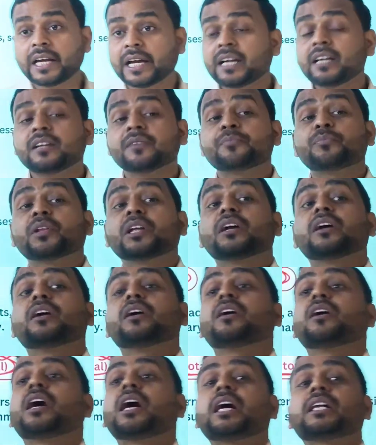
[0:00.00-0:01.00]
And
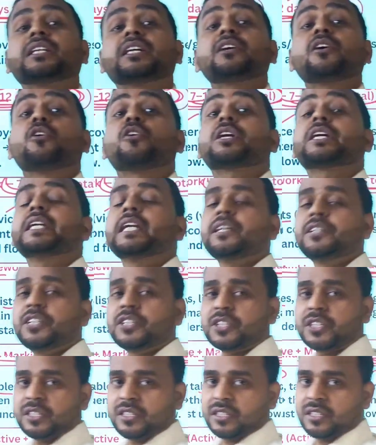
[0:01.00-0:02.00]
other
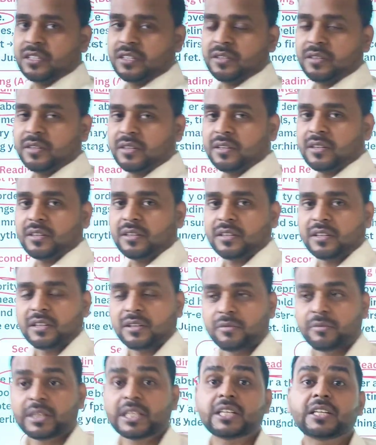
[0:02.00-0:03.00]
organizations,
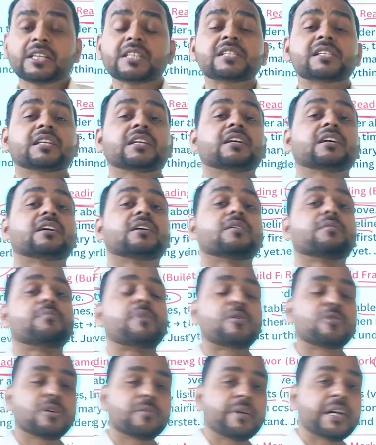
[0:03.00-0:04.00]
whether it is
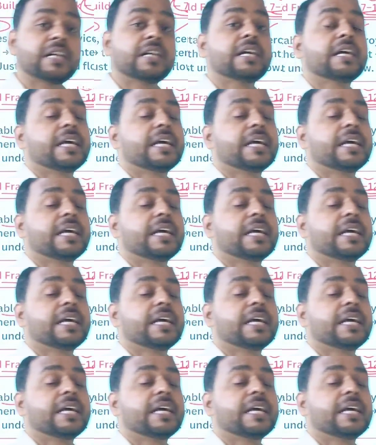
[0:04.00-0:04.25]
founded by